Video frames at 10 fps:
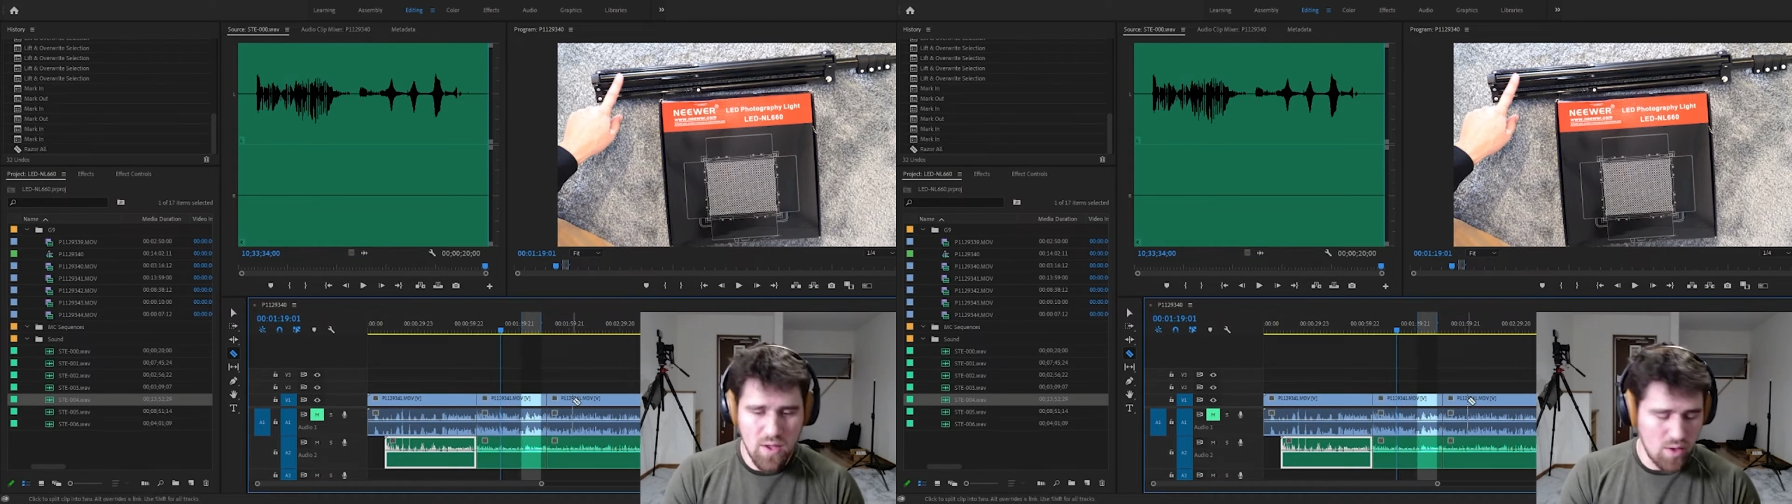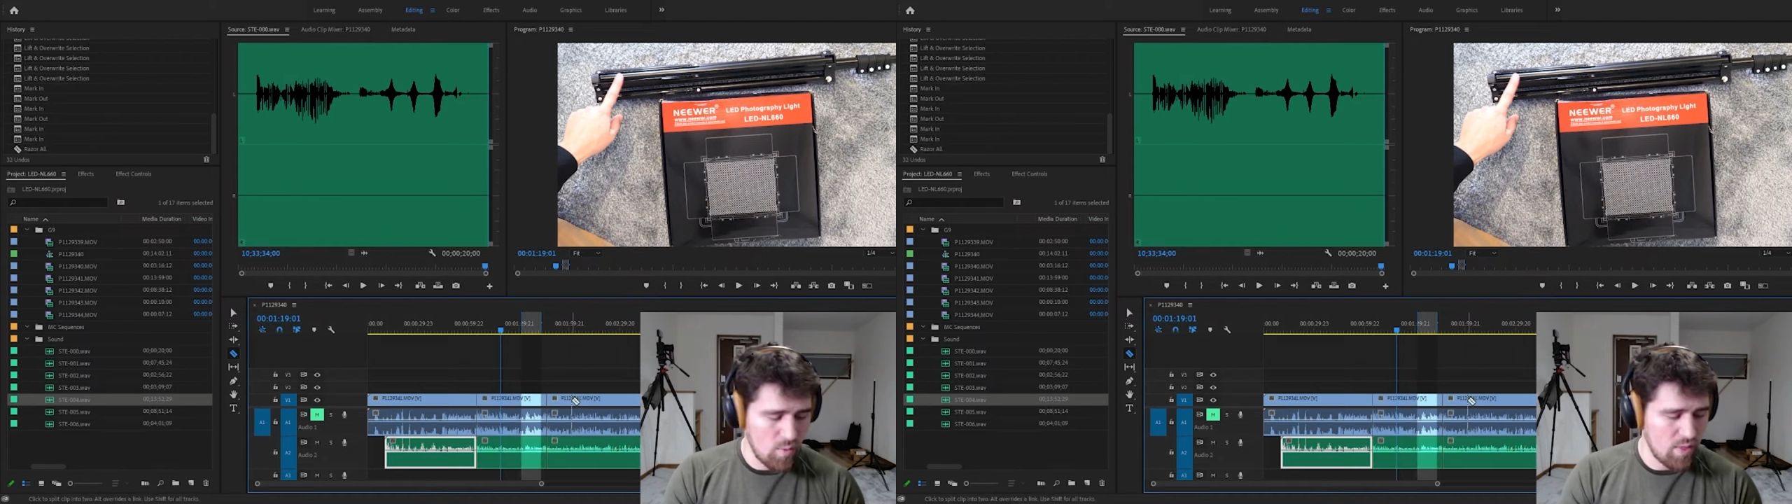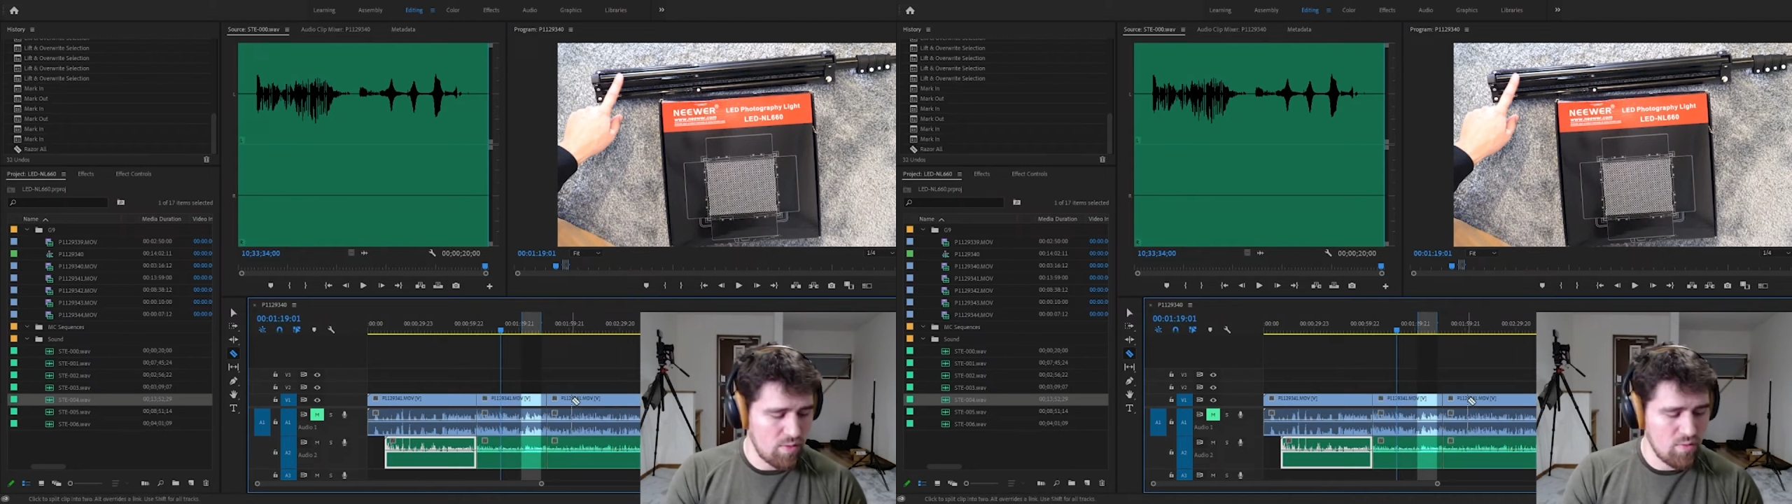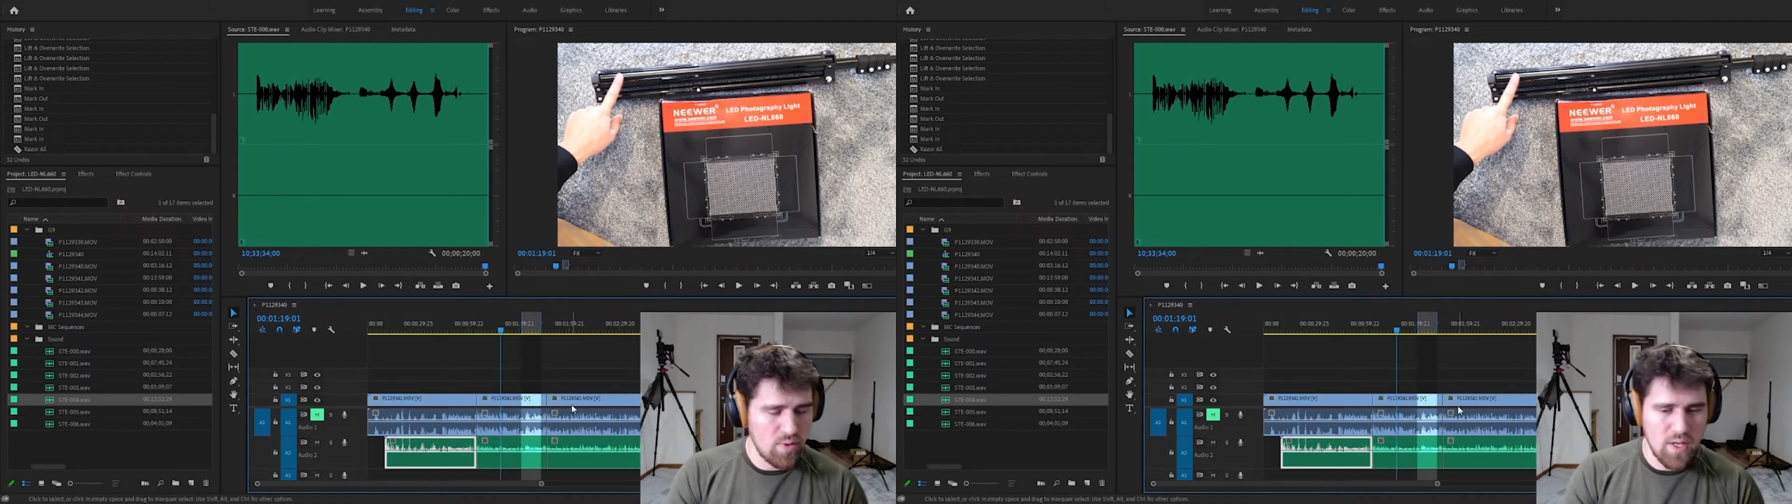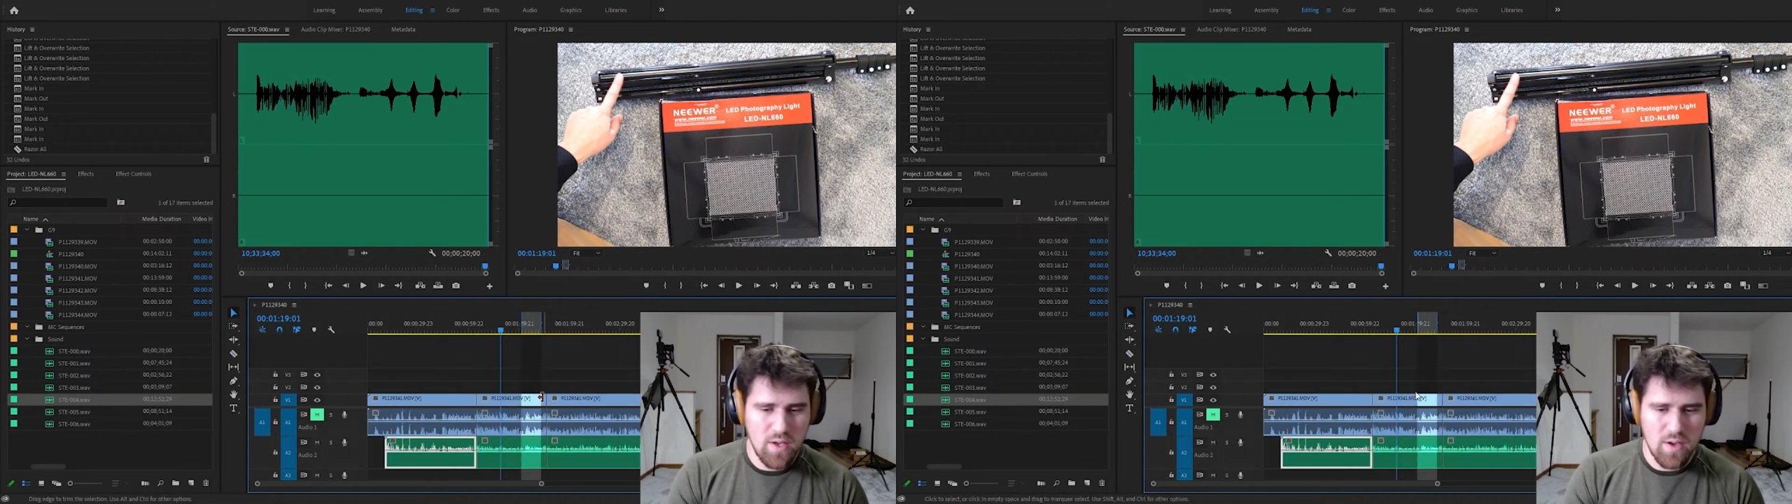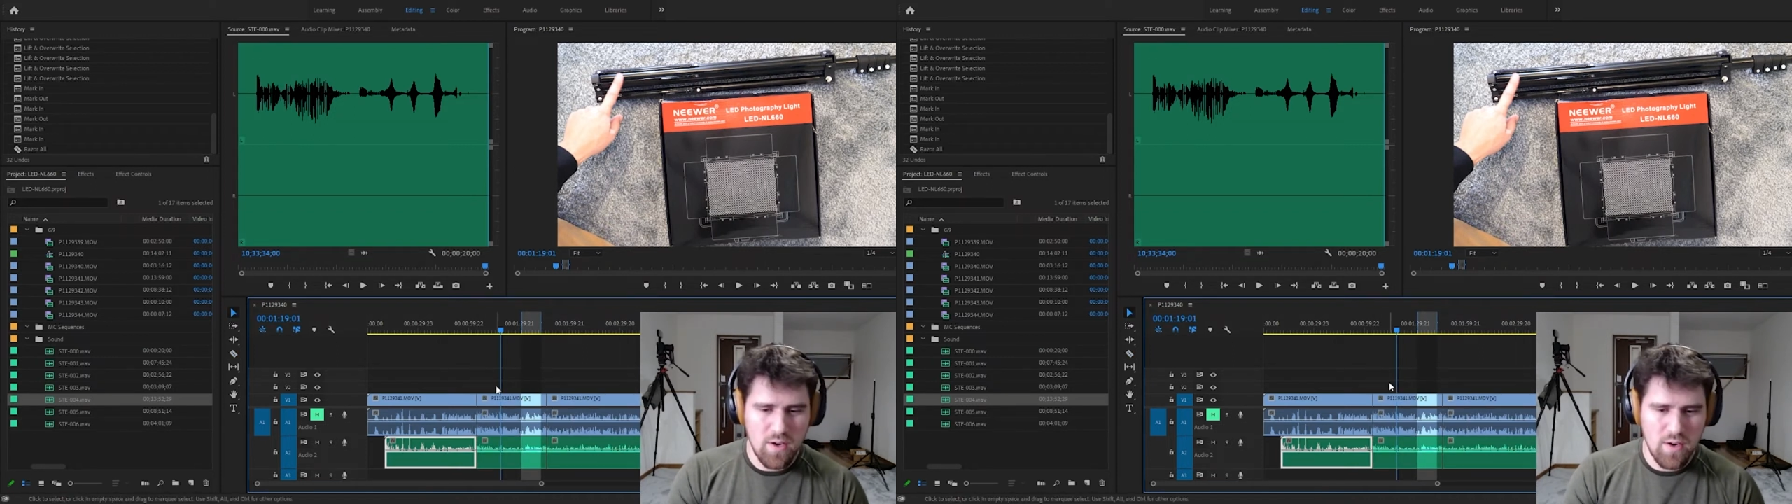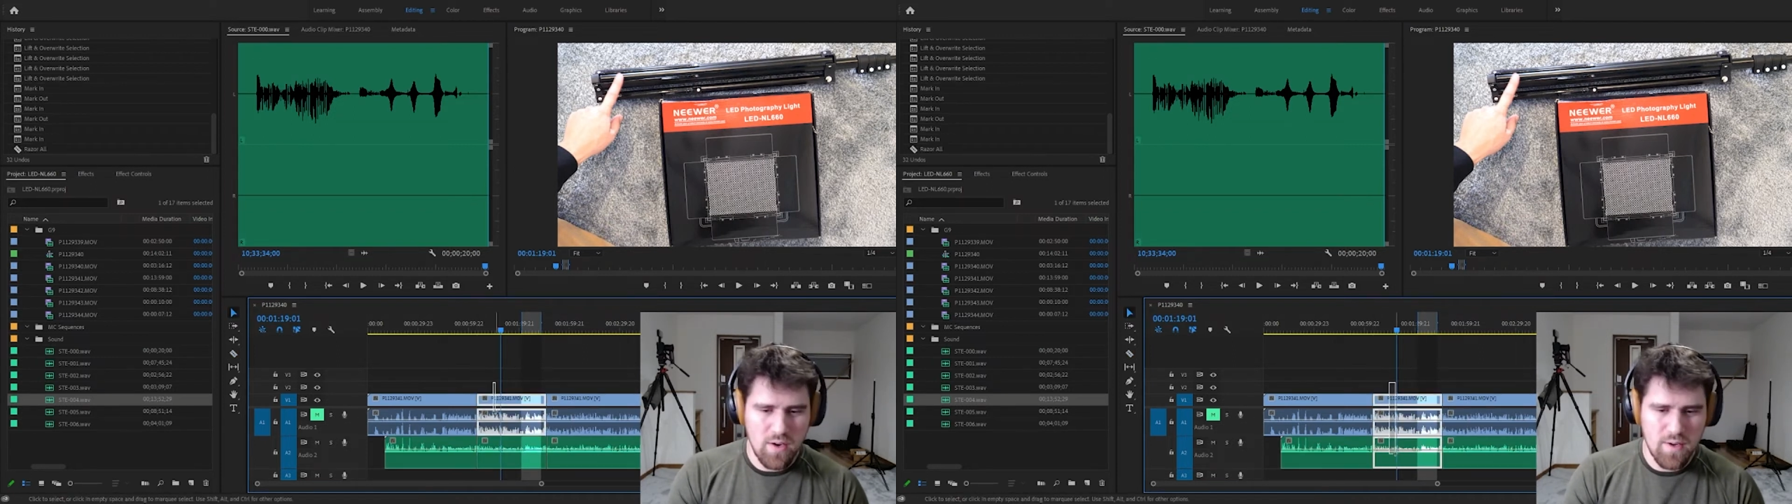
went through here,